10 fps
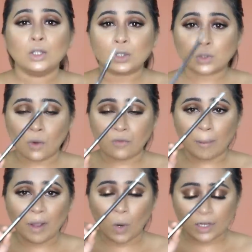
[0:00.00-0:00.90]
So
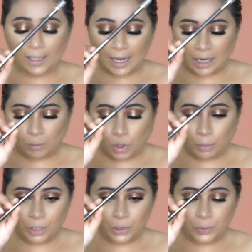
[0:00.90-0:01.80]
for my waterline, I'm
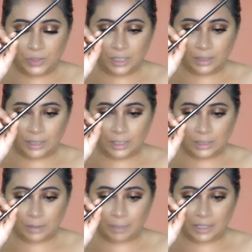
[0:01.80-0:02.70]
going to be using
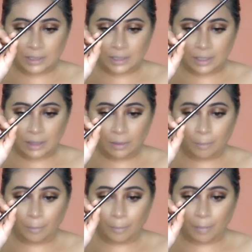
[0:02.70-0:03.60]
this pencil
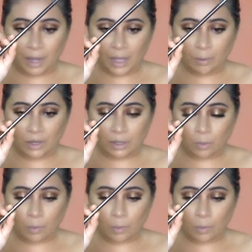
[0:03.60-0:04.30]
by Wet n